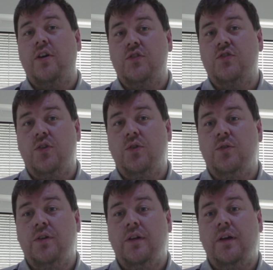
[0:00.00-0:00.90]
guys
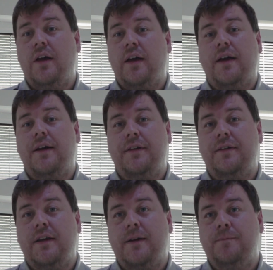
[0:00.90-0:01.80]
soon,
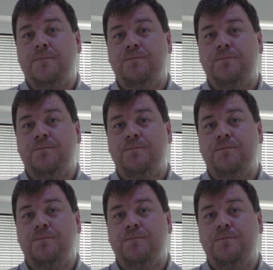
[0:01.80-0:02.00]
and yeah.